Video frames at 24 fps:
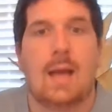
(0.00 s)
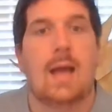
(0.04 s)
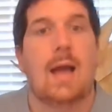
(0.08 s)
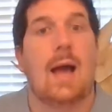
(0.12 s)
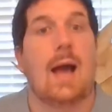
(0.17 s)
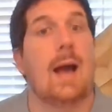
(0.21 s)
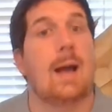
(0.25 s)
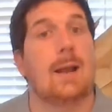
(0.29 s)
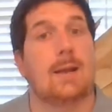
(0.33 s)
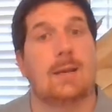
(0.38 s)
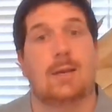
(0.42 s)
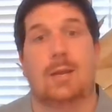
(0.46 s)

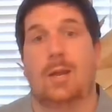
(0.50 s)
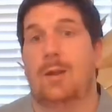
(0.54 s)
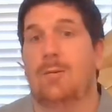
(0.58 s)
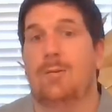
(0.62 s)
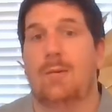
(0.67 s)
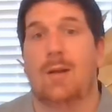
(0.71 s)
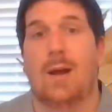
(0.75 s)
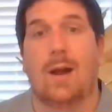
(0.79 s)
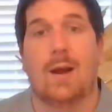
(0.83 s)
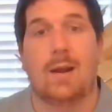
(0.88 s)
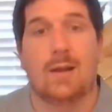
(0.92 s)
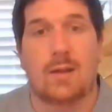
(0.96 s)
I do
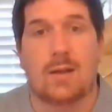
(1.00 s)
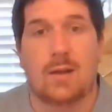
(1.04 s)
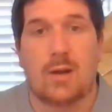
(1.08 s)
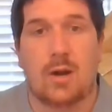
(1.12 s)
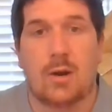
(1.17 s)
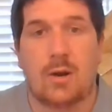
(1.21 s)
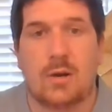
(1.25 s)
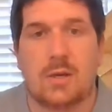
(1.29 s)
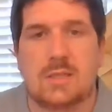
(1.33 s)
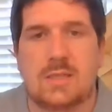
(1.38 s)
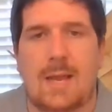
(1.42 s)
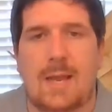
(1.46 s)
not
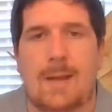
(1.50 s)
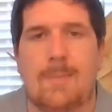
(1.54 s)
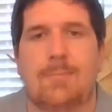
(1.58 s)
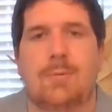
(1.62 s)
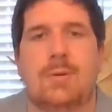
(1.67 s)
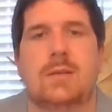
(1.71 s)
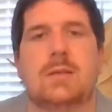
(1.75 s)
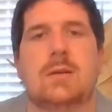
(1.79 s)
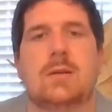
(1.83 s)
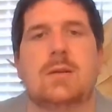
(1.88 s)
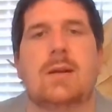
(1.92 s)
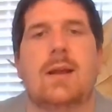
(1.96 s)
encourage that.
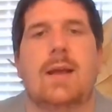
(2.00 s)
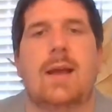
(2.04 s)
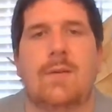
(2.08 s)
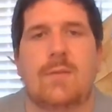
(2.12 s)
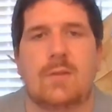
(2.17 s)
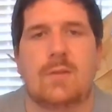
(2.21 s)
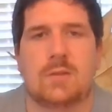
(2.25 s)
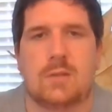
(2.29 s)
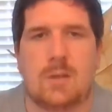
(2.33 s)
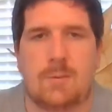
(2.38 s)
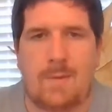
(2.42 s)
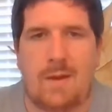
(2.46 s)
Please don't ever
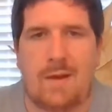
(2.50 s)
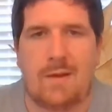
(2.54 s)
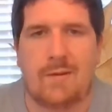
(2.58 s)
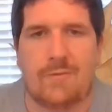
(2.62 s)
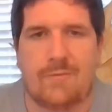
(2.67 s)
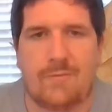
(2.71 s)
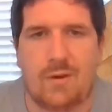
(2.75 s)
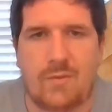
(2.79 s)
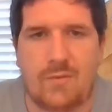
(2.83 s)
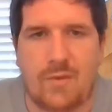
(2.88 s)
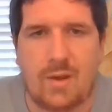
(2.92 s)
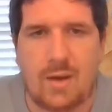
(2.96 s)
jump out in
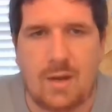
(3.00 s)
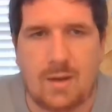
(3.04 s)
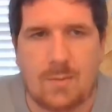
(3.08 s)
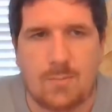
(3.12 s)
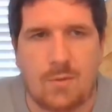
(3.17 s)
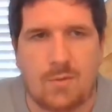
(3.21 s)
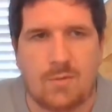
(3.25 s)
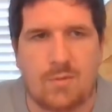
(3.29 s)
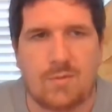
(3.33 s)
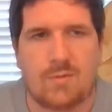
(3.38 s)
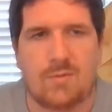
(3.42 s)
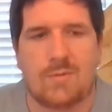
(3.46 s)
front of any
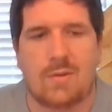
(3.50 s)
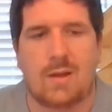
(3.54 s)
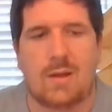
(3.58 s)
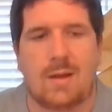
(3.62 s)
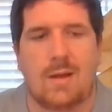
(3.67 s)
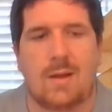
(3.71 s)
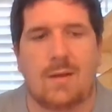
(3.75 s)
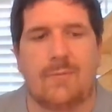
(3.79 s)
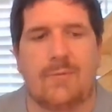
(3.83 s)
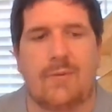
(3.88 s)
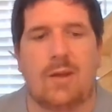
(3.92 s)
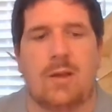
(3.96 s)
moving
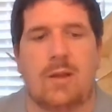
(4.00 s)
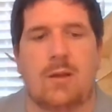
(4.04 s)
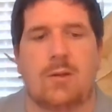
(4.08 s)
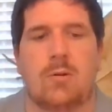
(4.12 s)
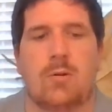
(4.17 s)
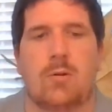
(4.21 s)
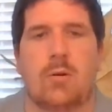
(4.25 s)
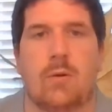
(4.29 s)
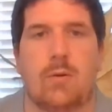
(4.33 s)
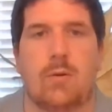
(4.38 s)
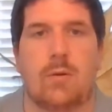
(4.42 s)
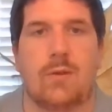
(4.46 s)
vehicle
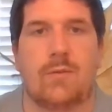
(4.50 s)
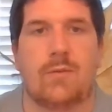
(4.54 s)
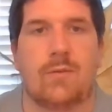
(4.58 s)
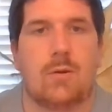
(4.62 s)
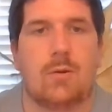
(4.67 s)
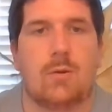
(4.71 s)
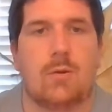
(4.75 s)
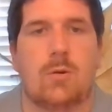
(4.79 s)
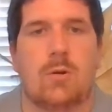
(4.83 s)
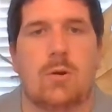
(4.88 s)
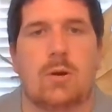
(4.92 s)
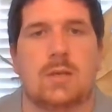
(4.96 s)
or even a
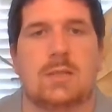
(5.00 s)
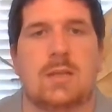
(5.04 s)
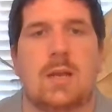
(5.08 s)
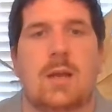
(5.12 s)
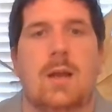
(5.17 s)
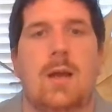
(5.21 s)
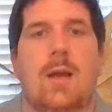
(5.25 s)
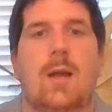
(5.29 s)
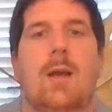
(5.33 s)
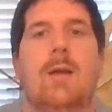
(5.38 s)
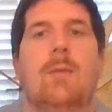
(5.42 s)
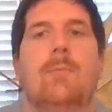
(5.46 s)
horse,
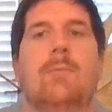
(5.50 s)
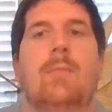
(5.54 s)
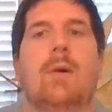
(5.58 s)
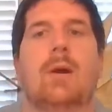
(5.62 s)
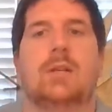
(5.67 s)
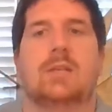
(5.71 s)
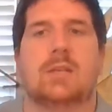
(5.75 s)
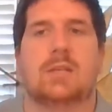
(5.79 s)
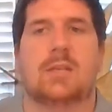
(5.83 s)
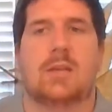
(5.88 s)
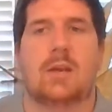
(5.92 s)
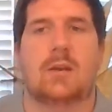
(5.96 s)
but it
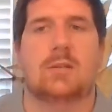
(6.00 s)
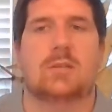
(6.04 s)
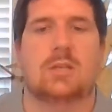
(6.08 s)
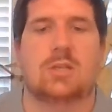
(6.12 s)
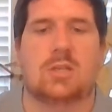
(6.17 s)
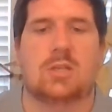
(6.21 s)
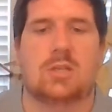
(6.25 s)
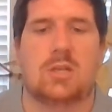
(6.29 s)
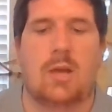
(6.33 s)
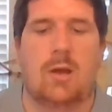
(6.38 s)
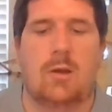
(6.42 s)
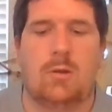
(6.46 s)
just goes to
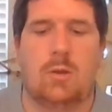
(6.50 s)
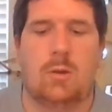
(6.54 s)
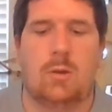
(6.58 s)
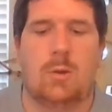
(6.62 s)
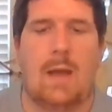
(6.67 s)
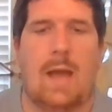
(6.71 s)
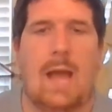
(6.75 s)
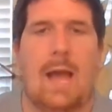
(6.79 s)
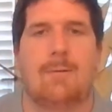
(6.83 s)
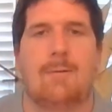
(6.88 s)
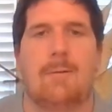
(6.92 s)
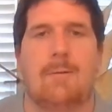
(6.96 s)
show you
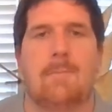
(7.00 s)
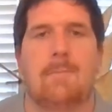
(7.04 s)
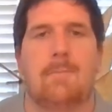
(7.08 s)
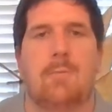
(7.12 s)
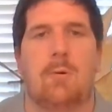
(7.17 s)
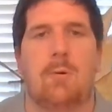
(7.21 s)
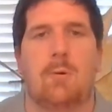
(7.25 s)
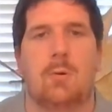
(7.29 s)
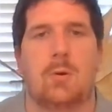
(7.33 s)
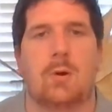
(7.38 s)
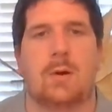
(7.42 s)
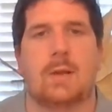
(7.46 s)
how
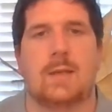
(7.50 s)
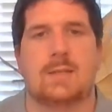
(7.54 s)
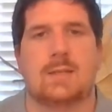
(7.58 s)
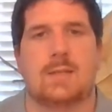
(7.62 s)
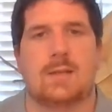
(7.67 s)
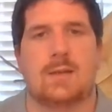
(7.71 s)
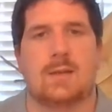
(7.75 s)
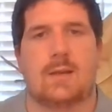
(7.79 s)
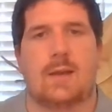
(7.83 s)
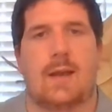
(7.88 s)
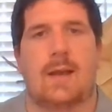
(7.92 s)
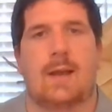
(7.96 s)
important,
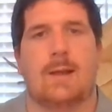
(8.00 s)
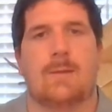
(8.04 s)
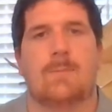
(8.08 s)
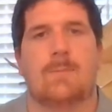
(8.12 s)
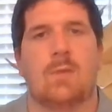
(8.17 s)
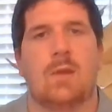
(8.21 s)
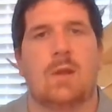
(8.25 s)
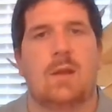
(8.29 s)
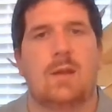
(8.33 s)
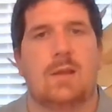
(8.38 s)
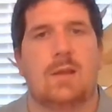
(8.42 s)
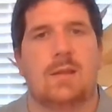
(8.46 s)
okay,
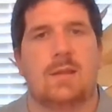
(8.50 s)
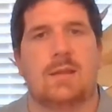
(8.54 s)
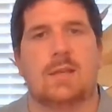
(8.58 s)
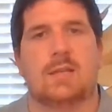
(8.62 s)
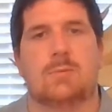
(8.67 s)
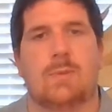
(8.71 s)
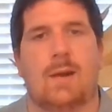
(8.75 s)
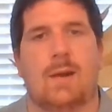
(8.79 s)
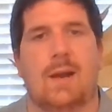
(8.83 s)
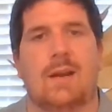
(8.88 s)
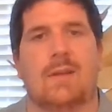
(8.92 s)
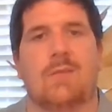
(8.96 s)
this
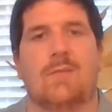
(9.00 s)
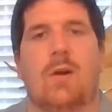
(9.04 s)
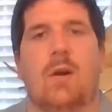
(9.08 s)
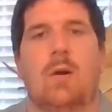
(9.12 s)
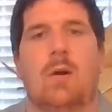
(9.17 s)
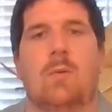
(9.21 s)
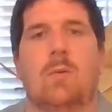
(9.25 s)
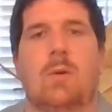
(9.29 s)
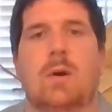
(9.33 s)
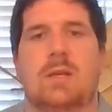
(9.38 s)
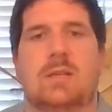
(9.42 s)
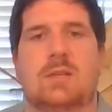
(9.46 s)
right to vote
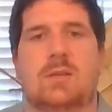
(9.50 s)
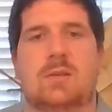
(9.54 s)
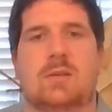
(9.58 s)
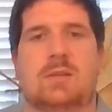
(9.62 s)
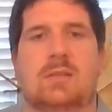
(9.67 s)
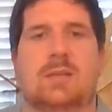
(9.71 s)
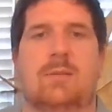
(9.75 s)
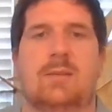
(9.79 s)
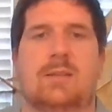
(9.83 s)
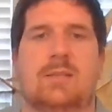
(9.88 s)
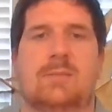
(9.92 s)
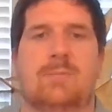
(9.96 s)
was to
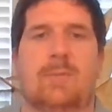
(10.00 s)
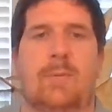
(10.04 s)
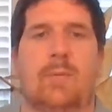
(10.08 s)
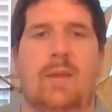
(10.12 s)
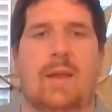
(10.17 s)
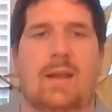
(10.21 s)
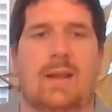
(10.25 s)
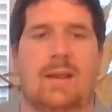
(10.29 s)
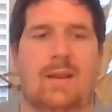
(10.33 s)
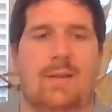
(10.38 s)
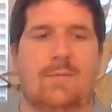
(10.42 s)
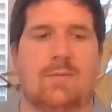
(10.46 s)
some of these people
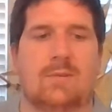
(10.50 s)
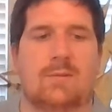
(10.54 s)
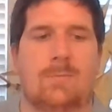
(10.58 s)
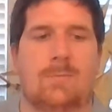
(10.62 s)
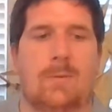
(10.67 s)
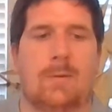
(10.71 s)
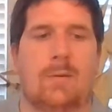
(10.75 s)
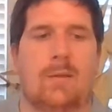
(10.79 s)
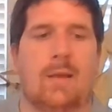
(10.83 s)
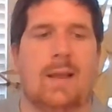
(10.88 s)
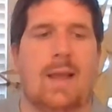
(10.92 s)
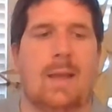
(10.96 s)
that even
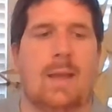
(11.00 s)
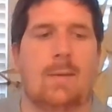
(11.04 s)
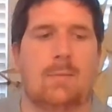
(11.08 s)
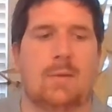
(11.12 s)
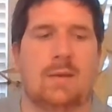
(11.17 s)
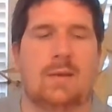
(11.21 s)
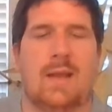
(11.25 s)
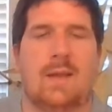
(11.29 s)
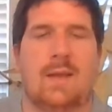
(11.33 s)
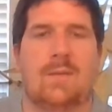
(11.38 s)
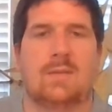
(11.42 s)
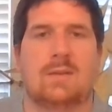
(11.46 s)
feel like Emily
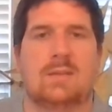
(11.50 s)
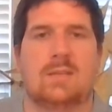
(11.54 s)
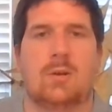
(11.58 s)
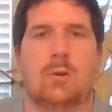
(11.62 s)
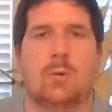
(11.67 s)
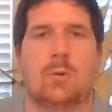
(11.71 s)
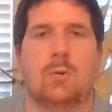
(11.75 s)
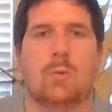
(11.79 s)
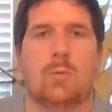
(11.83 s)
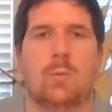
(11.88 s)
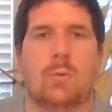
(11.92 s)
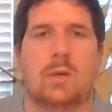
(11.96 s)
Davidson,
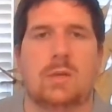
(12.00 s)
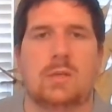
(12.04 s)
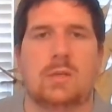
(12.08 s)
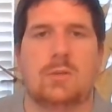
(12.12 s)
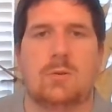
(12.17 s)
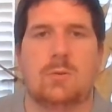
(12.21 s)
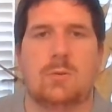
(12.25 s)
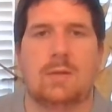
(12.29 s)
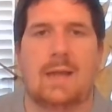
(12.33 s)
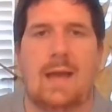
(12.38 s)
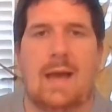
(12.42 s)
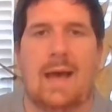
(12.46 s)
who were willing to
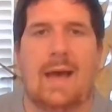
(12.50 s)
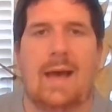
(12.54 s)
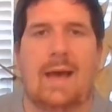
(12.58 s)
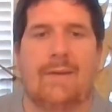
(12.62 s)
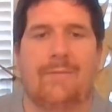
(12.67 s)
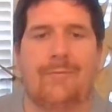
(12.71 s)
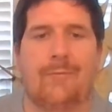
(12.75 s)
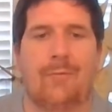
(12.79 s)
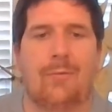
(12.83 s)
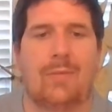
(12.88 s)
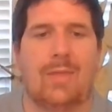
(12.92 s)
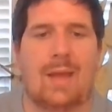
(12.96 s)
die
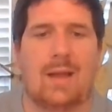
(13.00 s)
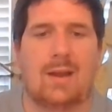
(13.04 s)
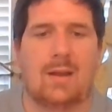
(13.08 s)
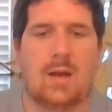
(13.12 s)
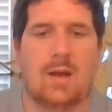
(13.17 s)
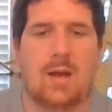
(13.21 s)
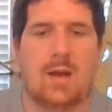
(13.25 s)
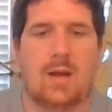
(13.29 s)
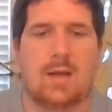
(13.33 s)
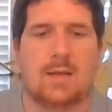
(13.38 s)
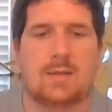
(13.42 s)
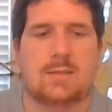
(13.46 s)
for that
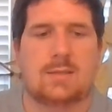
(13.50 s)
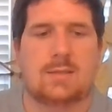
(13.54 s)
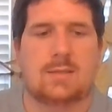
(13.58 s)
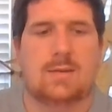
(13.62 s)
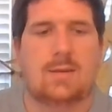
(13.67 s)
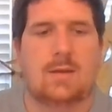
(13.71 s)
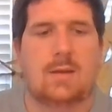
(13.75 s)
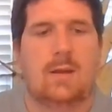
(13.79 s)
cause.